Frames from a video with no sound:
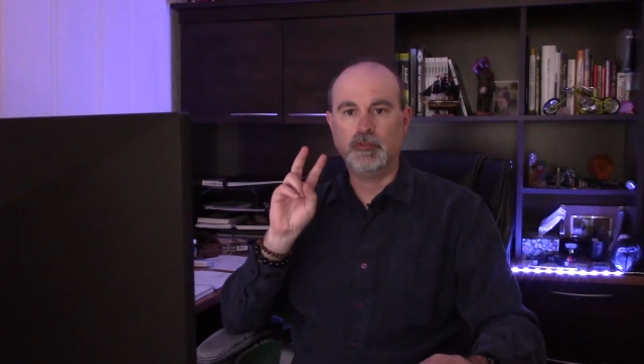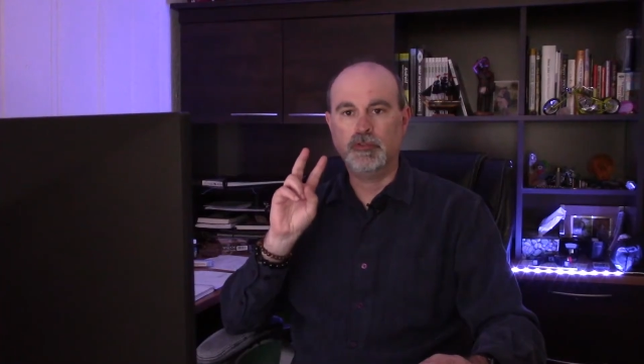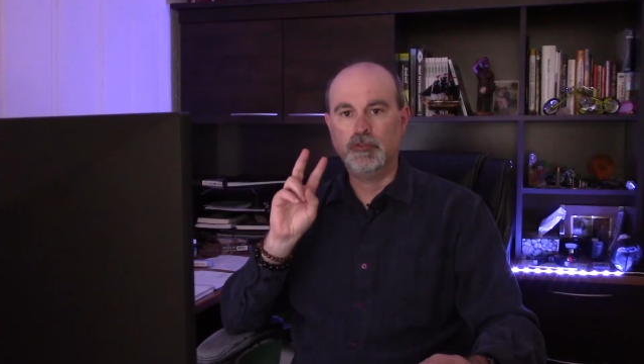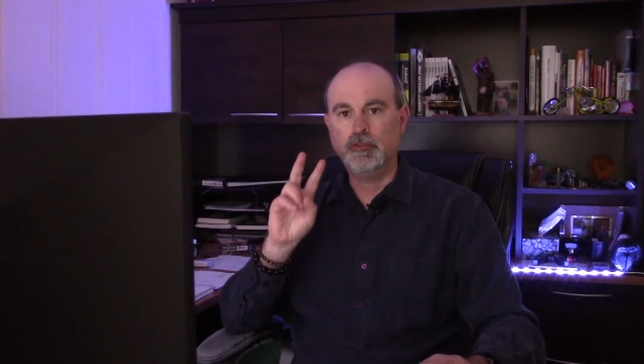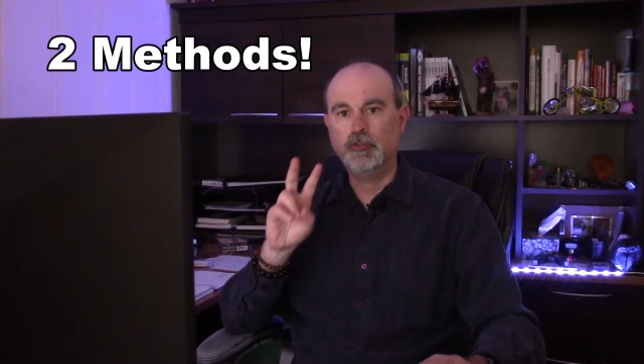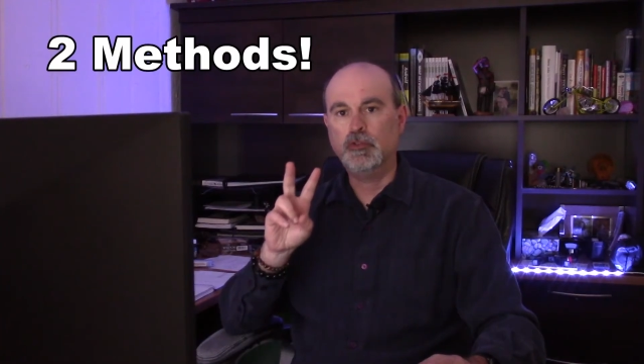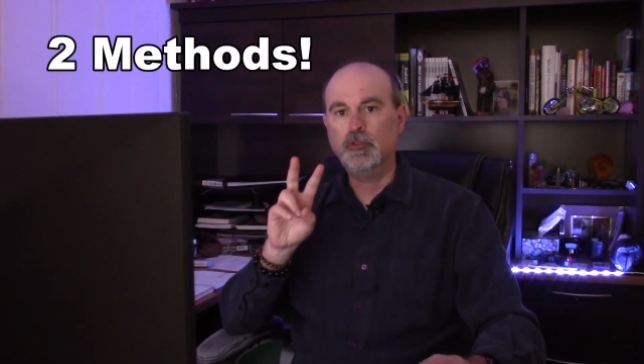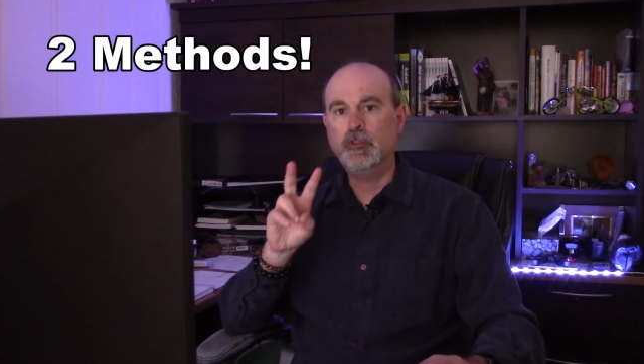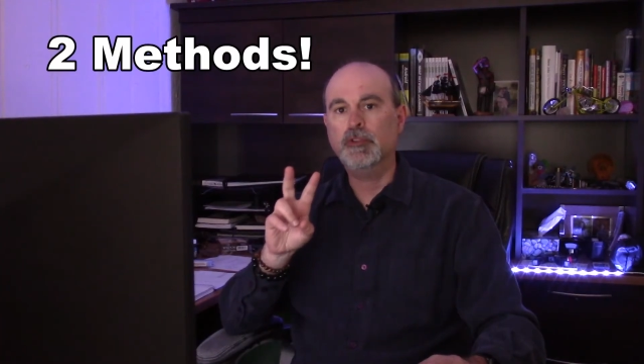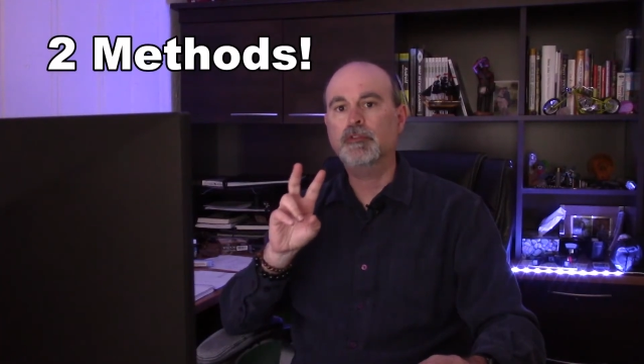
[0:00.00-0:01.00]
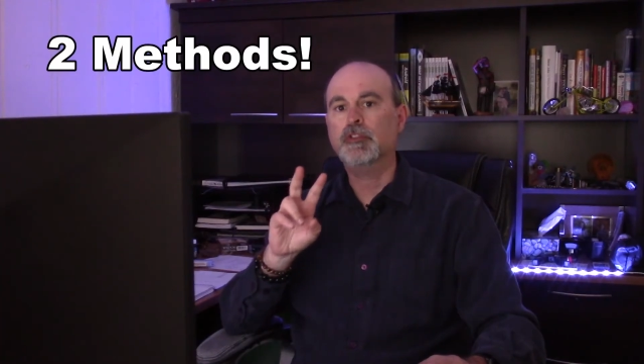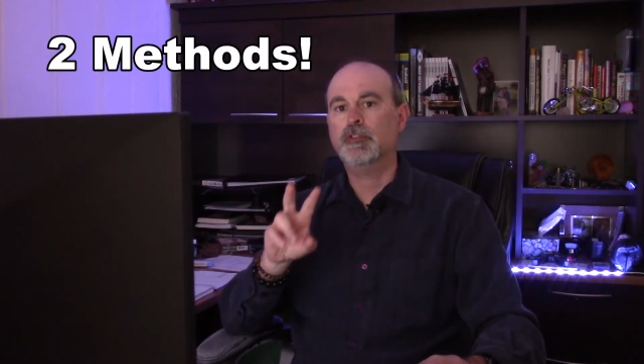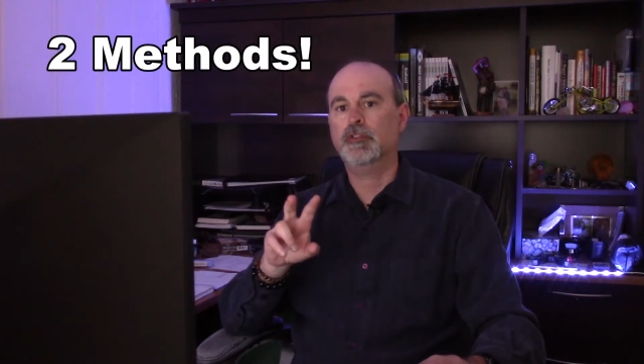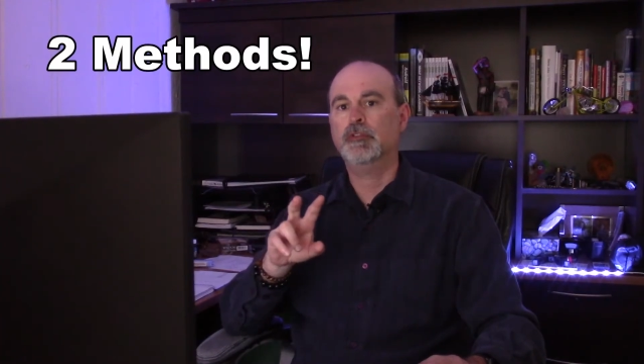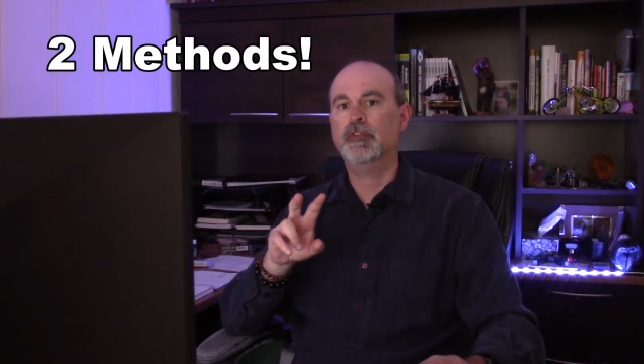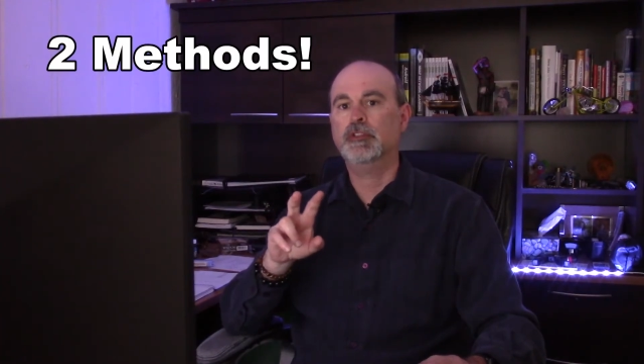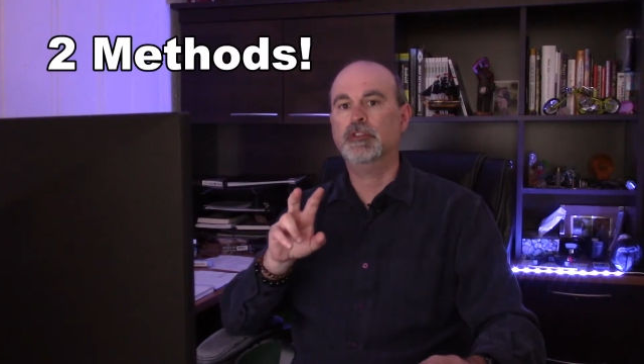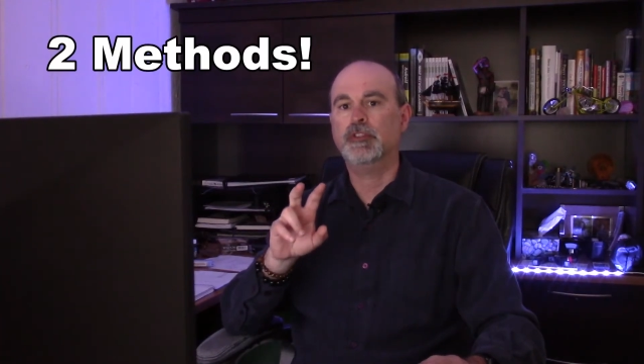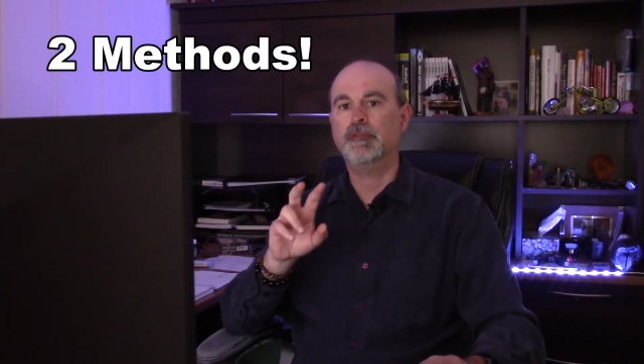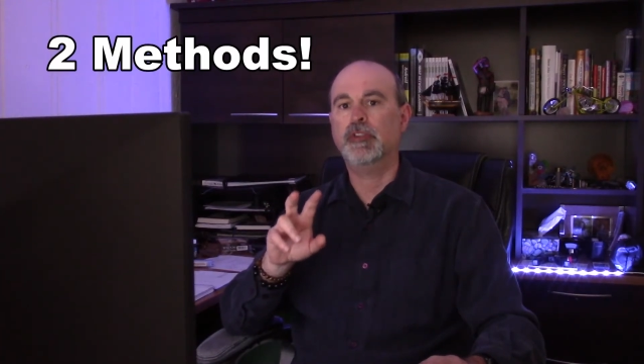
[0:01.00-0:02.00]
there's two different
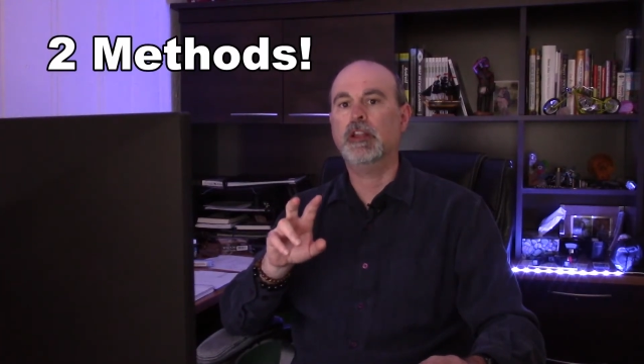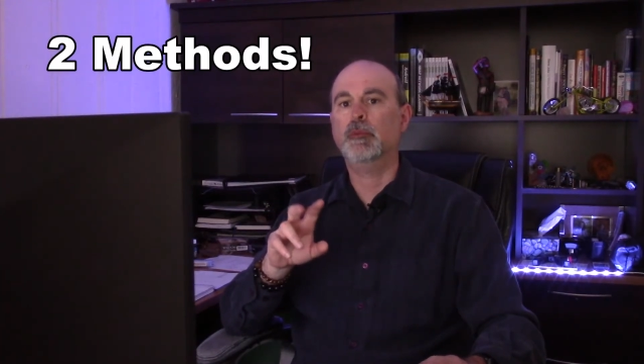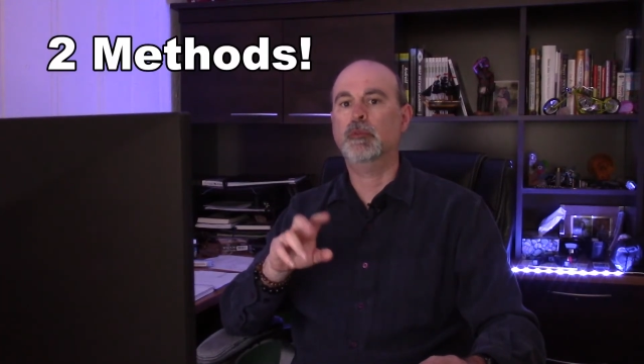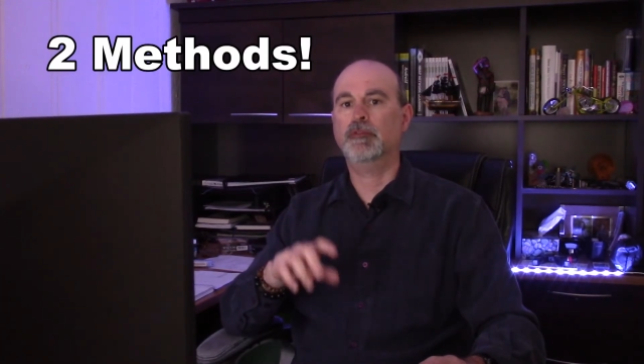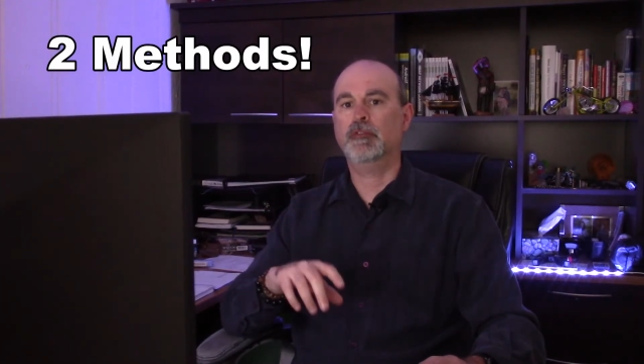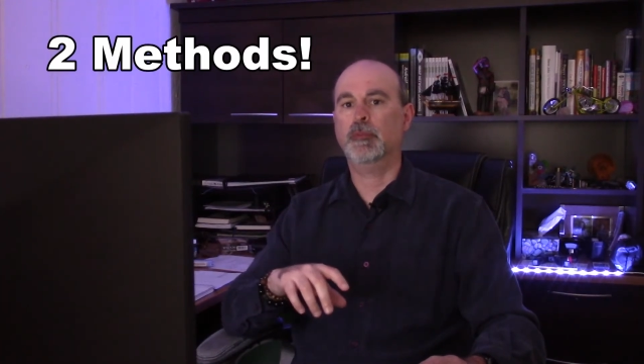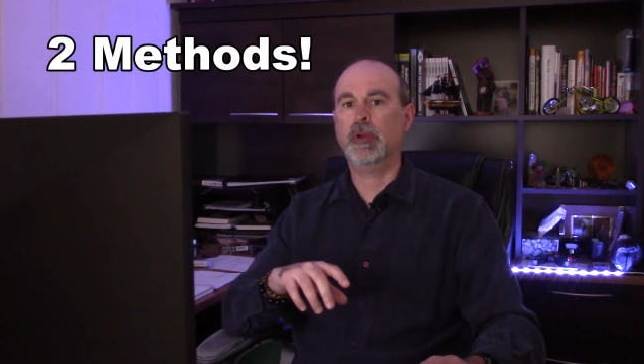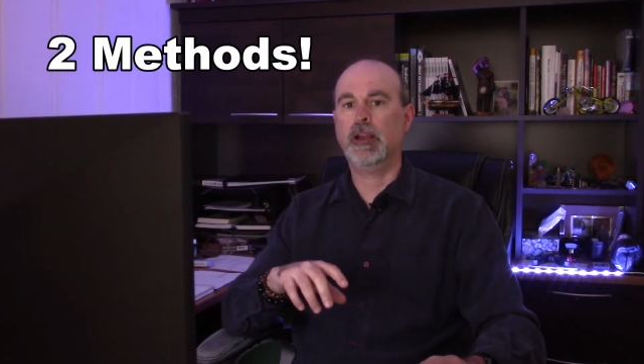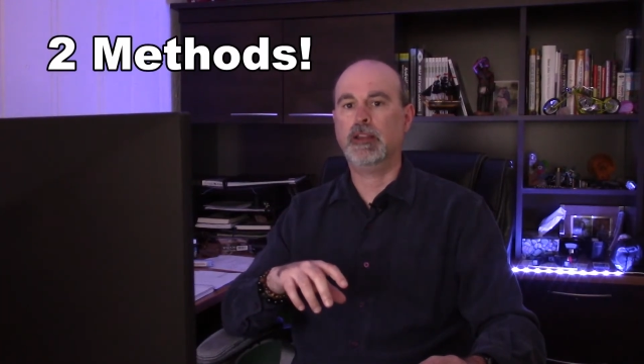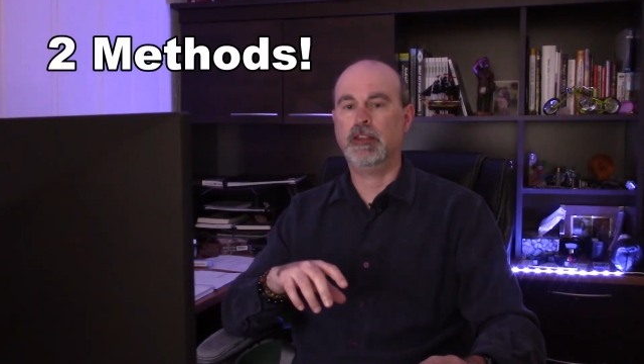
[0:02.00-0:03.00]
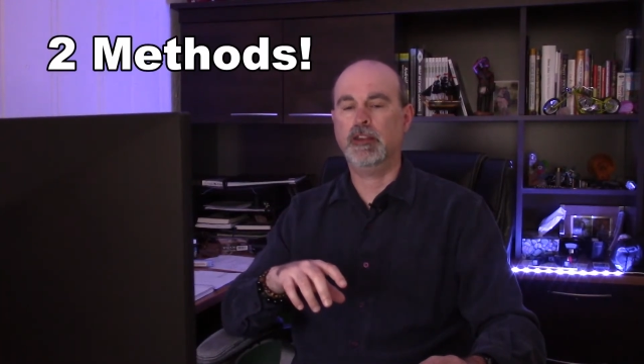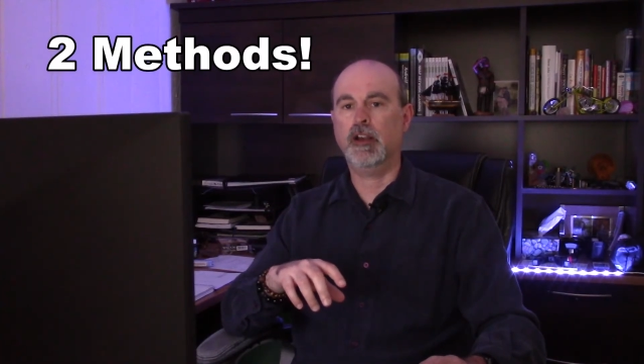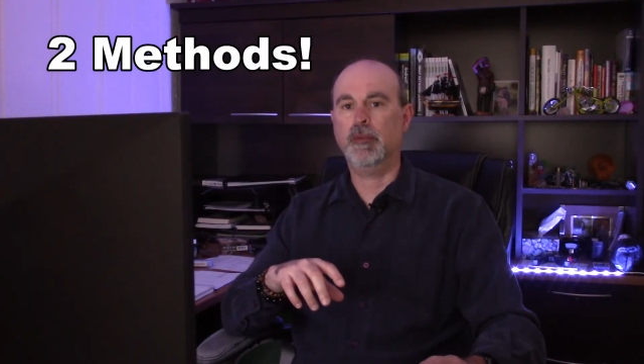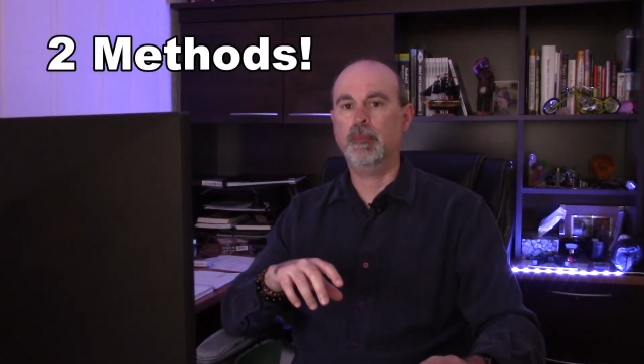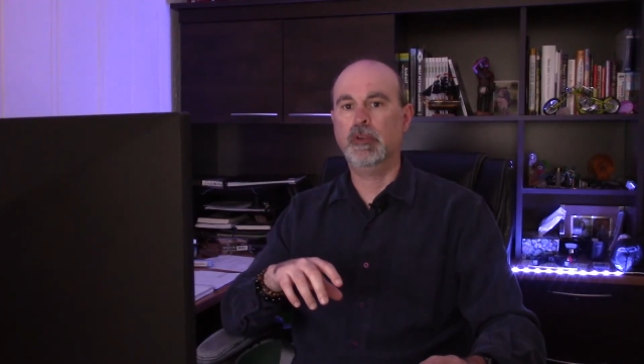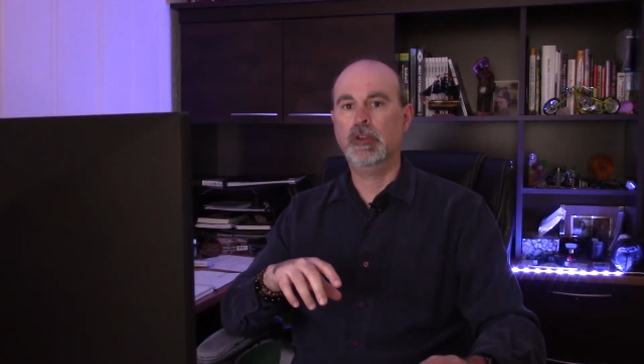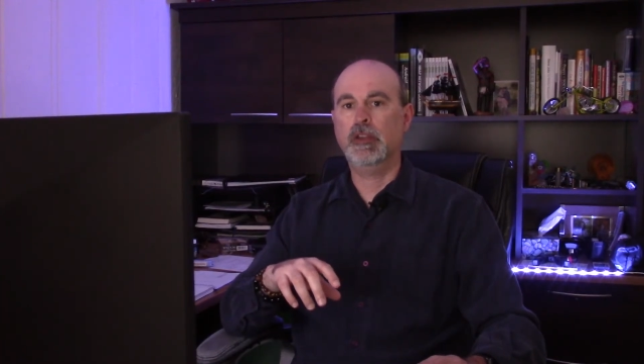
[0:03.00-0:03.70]
services available for backing up,